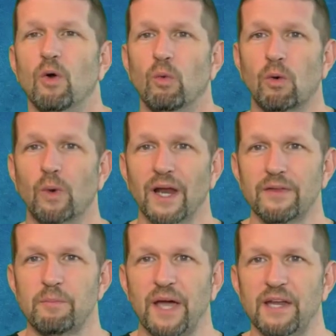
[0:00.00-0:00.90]
We're willing
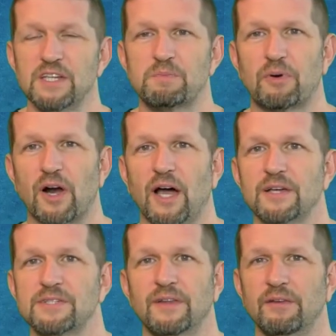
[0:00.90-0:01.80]
to pay this
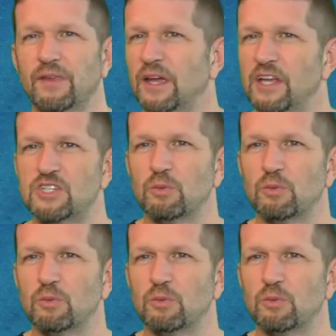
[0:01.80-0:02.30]
price. And they hit